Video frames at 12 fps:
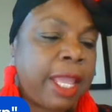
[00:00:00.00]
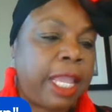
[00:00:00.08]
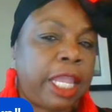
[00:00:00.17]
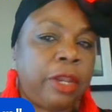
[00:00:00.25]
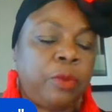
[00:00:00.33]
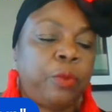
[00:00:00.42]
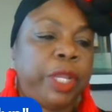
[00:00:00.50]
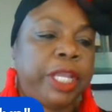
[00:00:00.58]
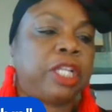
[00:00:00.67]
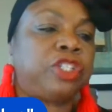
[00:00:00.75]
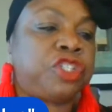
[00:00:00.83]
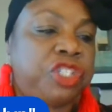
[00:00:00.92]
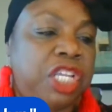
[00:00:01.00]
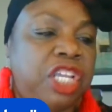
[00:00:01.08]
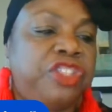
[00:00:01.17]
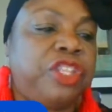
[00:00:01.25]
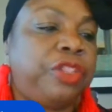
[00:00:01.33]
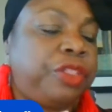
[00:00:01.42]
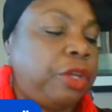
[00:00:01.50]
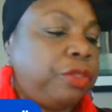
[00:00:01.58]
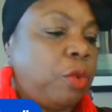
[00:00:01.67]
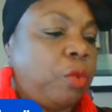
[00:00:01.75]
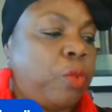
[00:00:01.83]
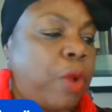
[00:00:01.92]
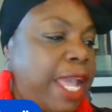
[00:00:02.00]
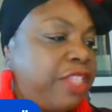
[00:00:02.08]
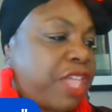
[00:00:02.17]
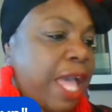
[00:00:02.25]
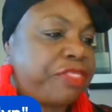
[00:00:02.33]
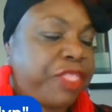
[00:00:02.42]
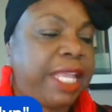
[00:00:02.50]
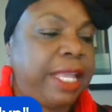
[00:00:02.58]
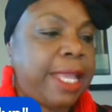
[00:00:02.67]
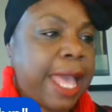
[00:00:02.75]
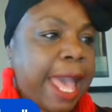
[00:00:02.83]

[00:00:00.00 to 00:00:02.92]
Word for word: and we could see the, the the way that the